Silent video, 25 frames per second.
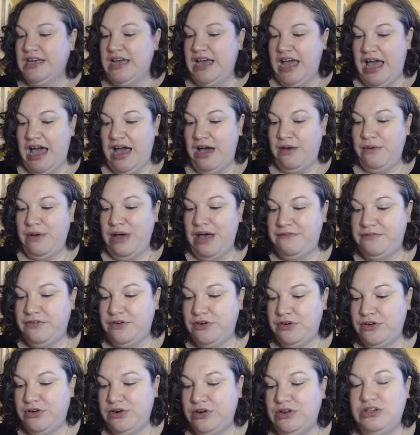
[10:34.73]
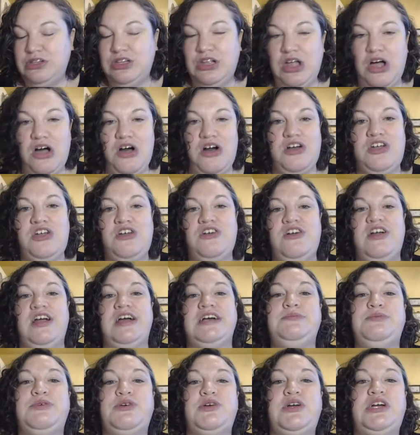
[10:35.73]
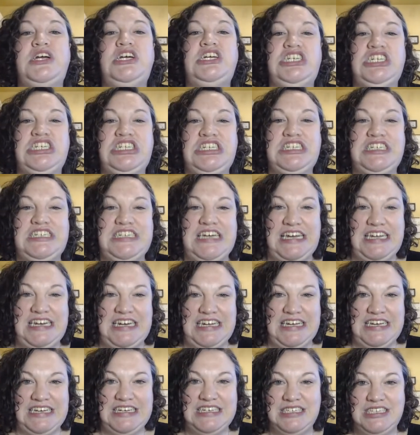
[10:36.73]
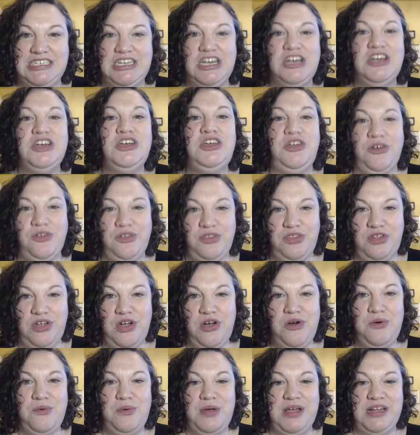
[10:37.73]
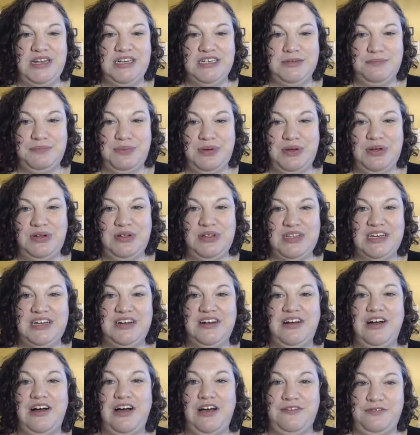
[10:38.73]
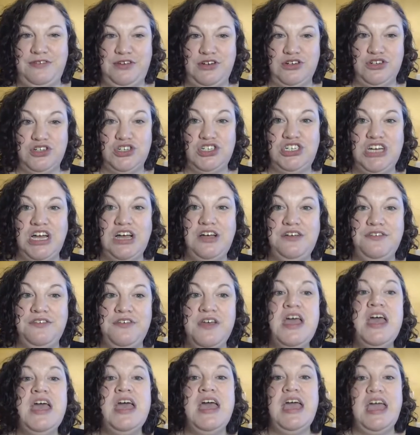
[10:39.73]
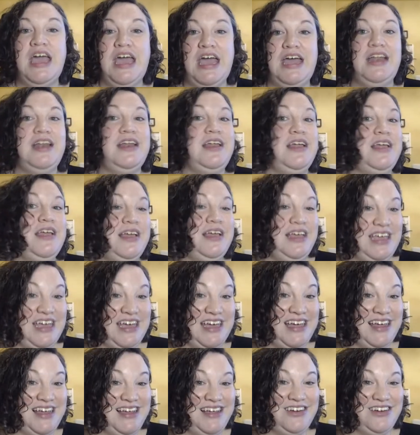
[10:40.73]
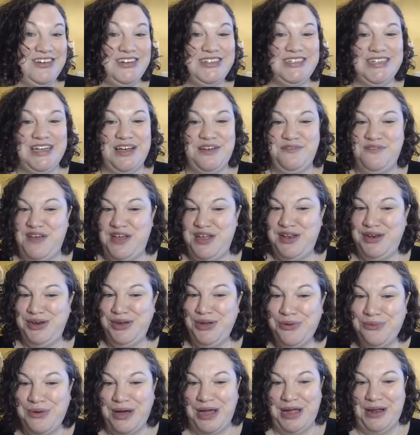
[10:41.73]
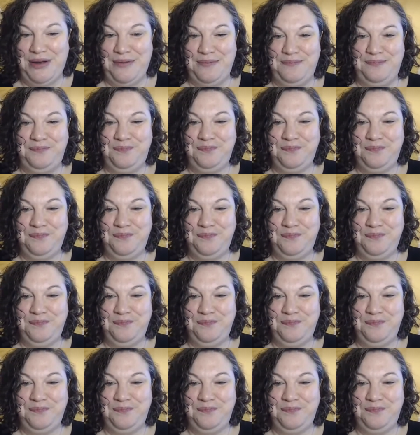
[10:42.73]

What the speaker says: however long your expiration date is, you'll know when to pull it off your shelf and get yourself a new one.